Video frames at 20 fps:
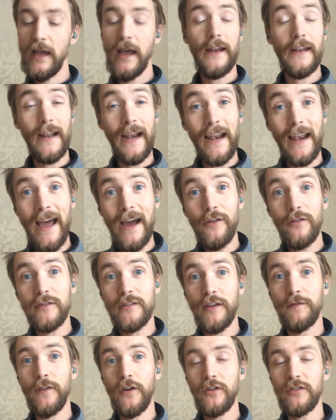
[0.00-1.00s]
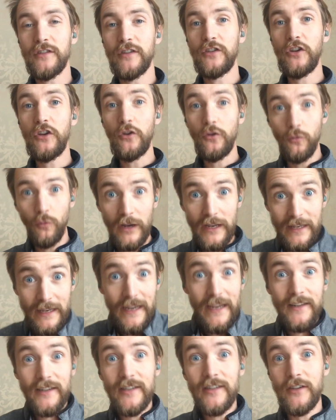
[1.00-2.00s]
and it allows the foot to do what it
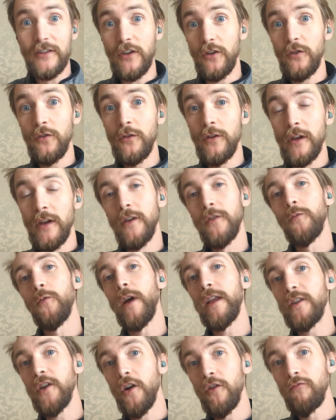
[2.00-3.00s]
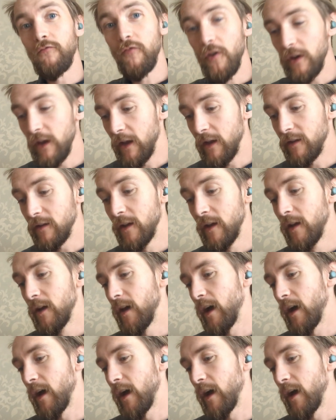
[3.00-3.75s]
needs to do when you're running